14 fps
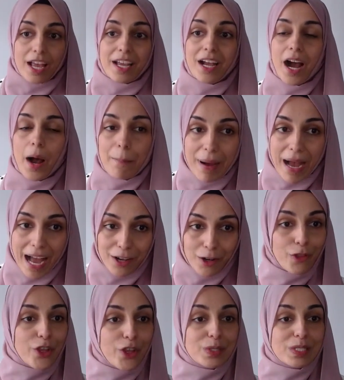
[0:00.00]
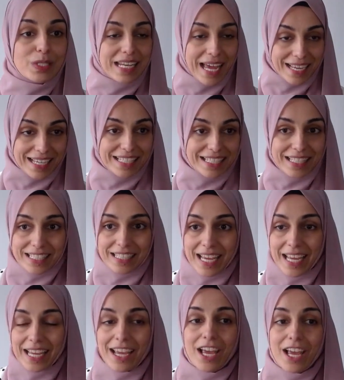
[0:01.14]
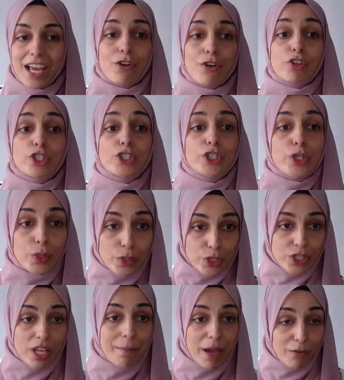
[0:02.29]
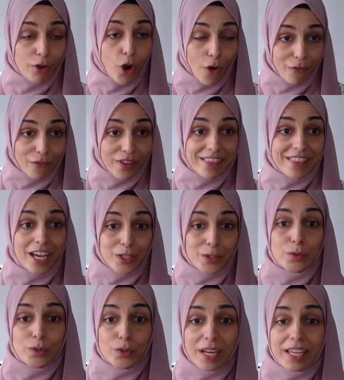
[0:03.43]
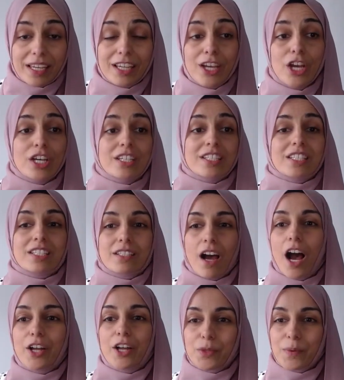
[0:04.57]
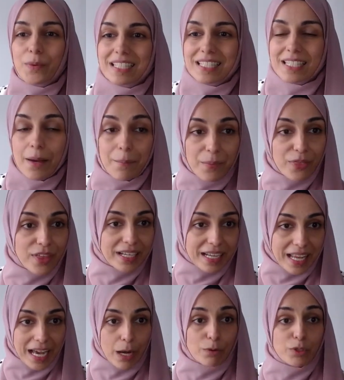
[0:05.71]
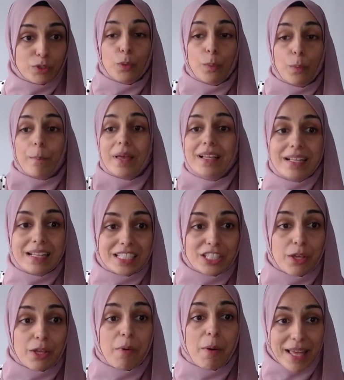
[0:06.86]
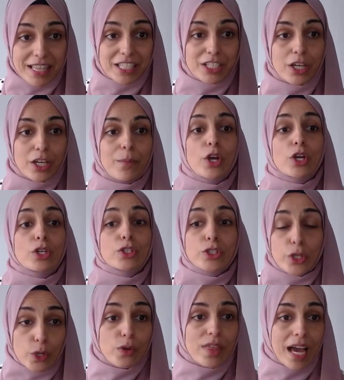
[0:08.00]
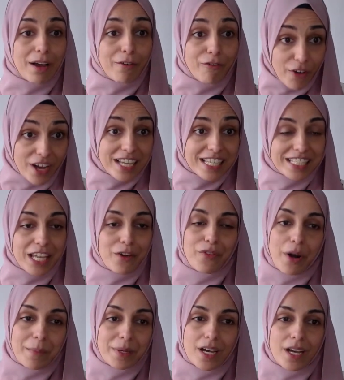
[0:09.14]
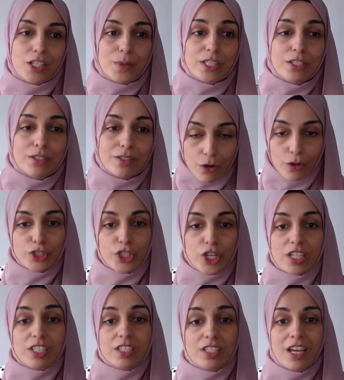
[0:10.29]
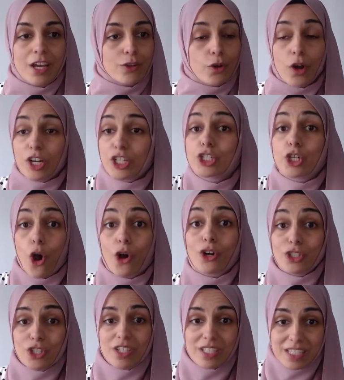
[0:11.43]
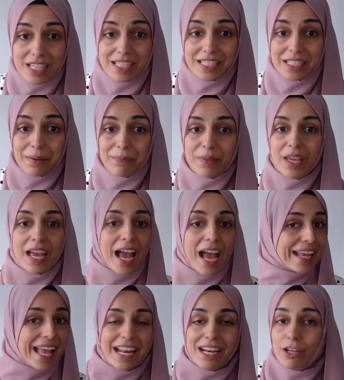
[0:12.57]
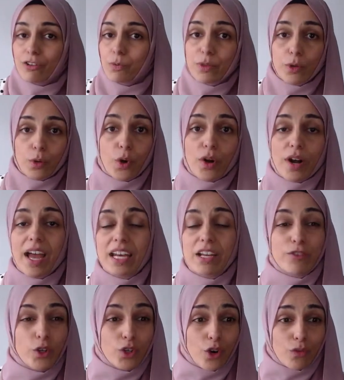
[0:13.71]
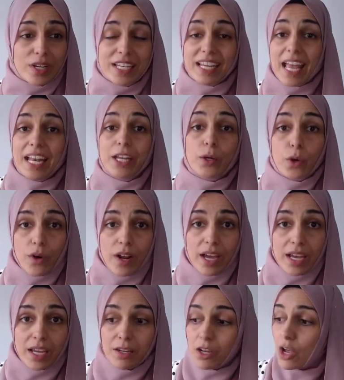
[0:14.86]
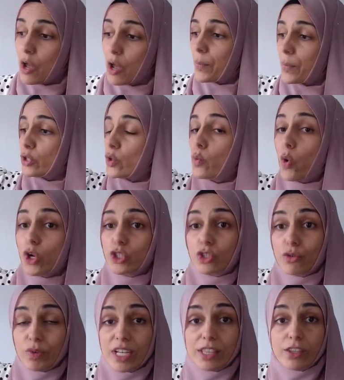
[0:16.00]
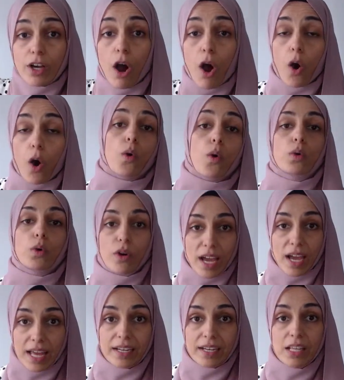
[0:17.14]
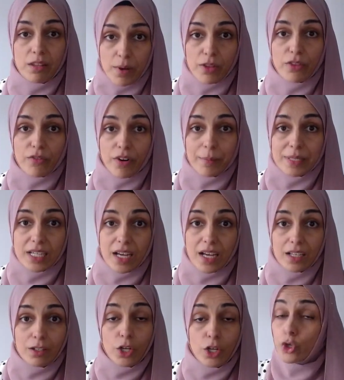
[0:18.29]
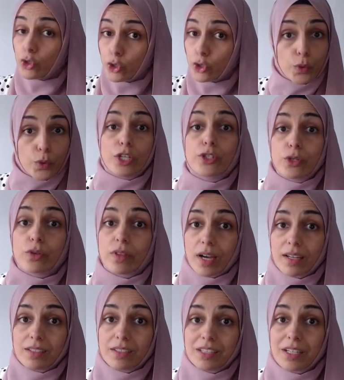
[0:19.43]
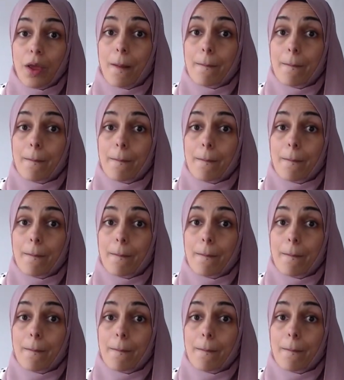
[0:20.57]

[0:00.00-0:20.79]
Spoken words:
Cut back on those snacks in the day. Reduce the amount of coffee that you drink. Start doing something now to build the momentum to that first day of Ramadan, so it's not a shock to the system. Again, with the Quran, if you're not reading any Quran, but you want to read the whole Quran in the month of Ramadan, you can do that.